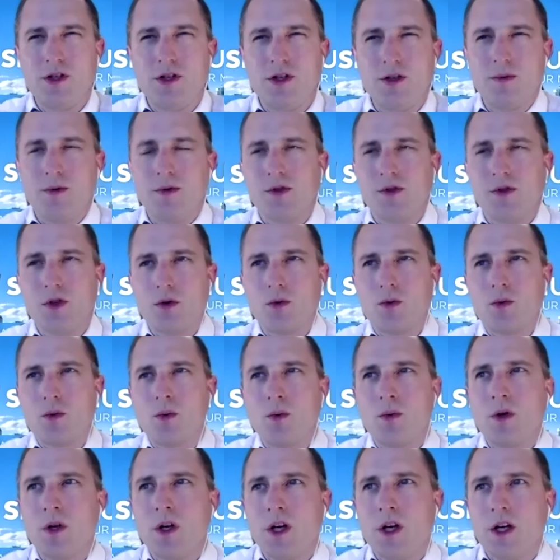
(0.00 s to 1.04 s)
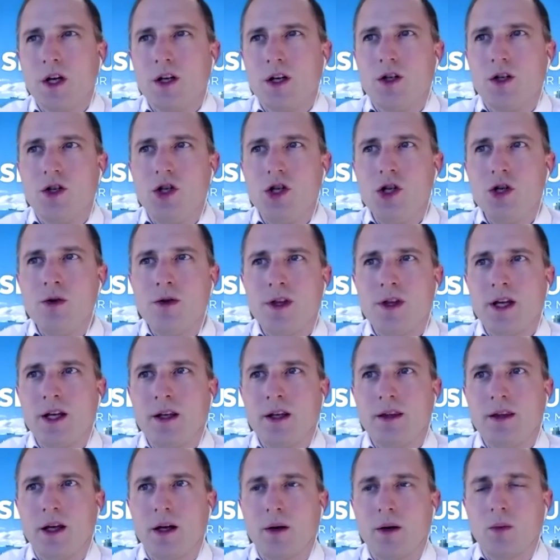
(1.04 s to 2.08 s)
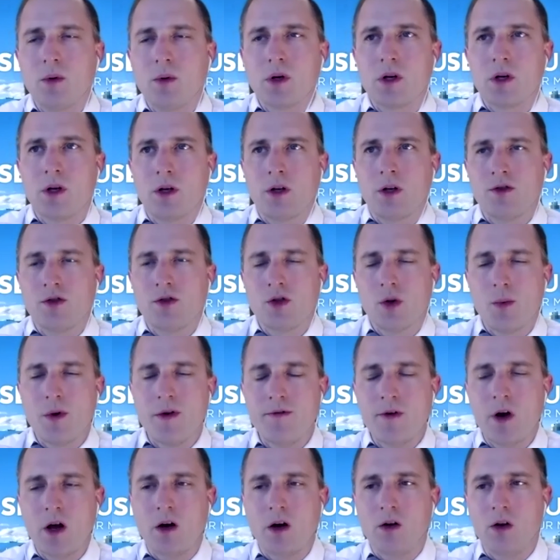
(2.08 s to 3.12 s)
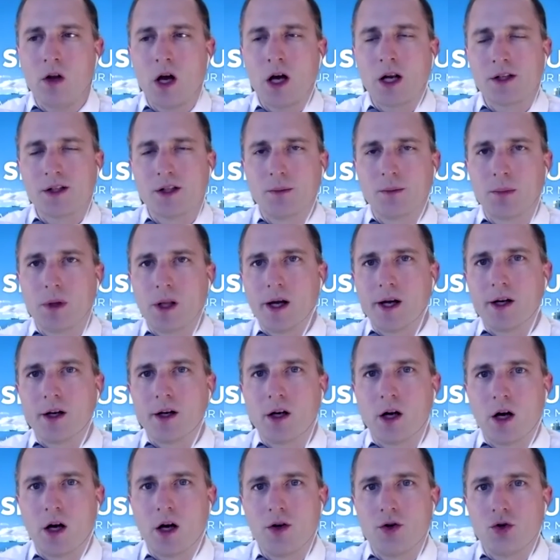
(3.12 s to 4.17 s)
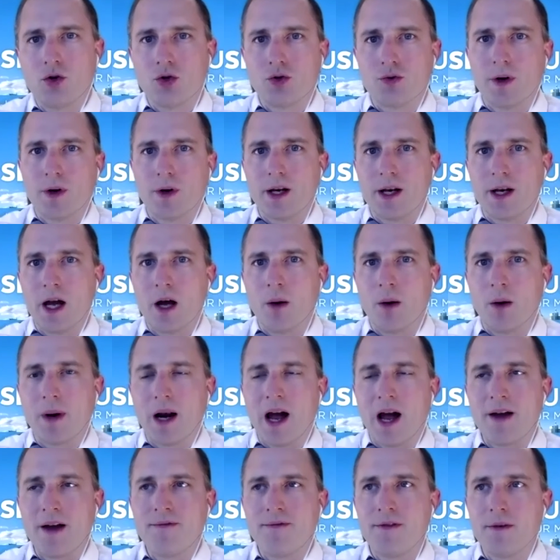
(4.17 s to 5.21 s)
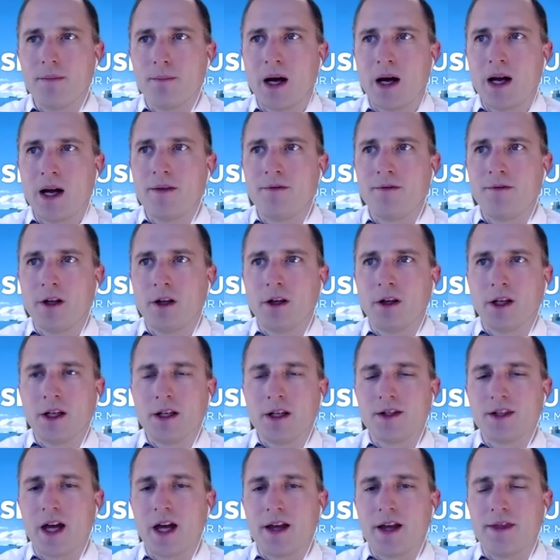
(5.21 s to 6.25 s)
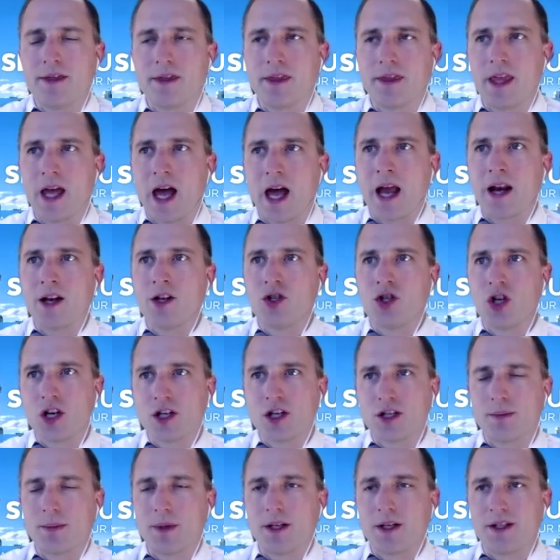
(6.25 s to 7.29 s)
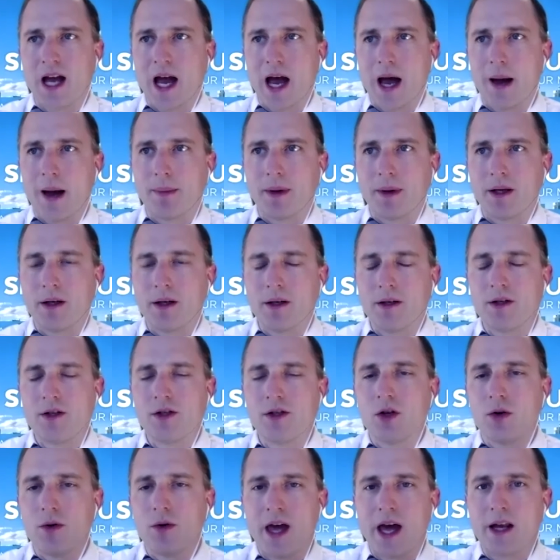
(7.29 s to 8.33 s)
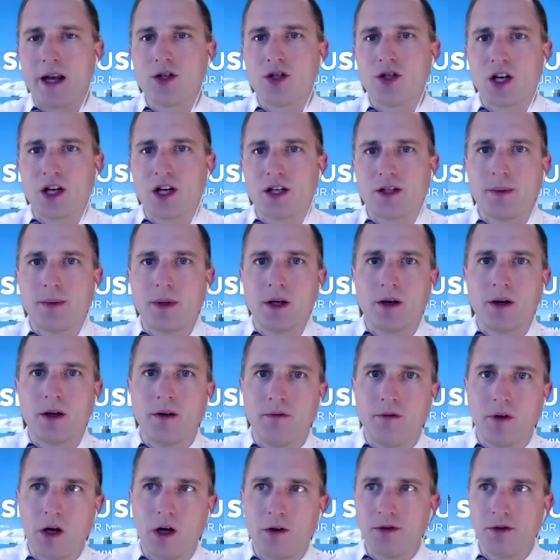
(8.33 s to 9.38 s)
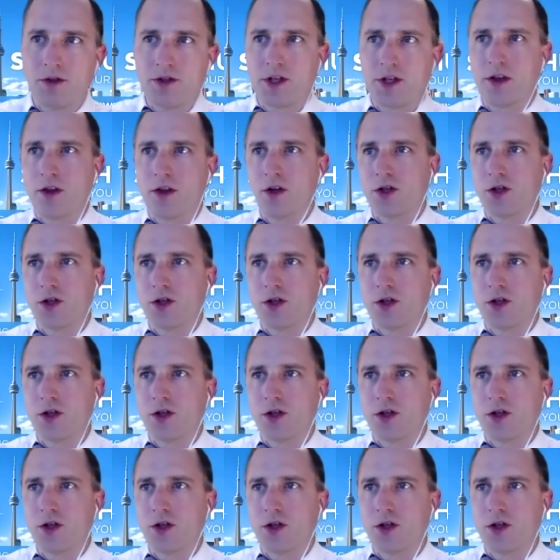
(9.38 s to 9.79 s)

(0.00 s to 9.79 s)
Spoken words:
so do you think that so we've got a lot of supply in condos right now, but my feeling is that adjustment has happened. So that adjustment of all of a sudden there's a